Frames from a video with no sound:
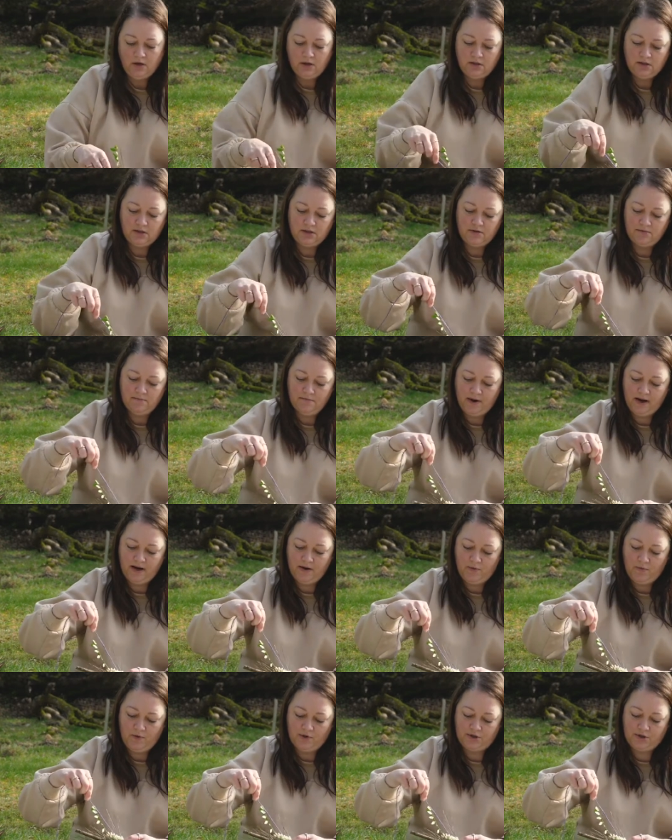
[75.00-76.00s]
So you
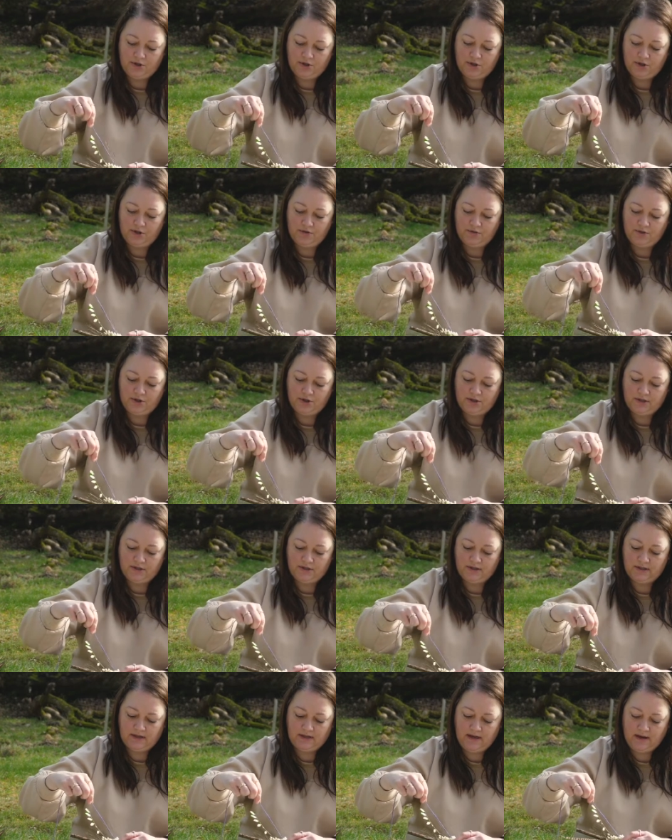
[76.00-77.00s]
might want to just
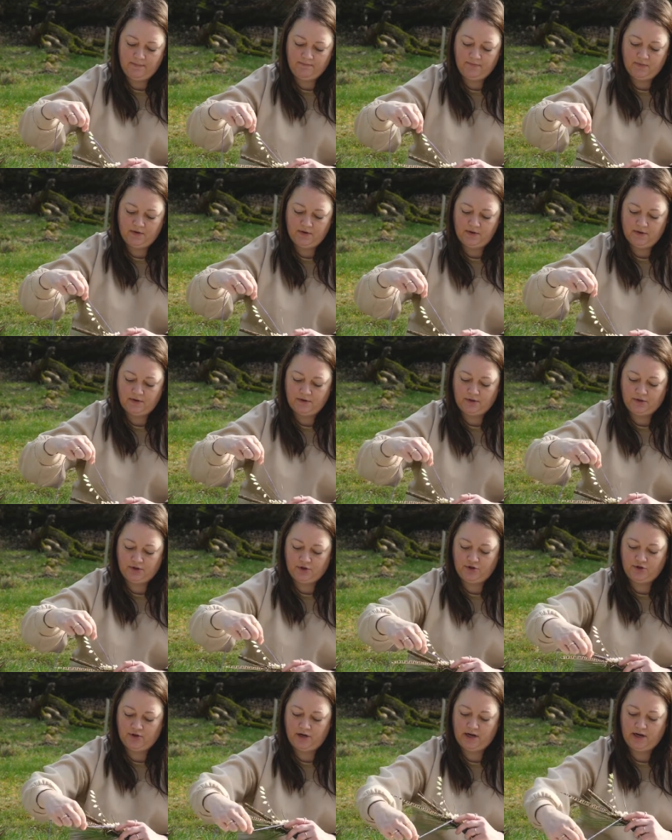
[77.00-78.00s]
keep the
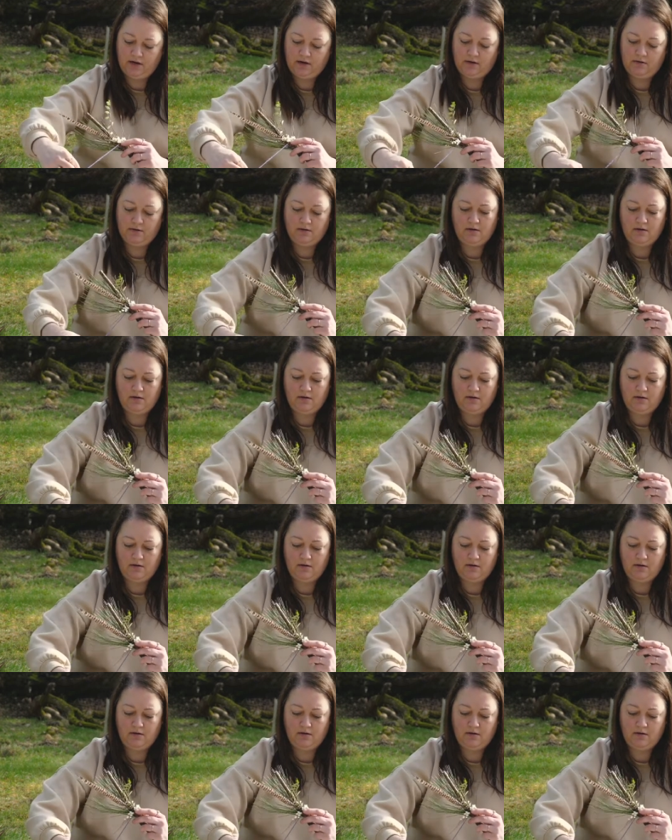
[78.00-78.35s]
string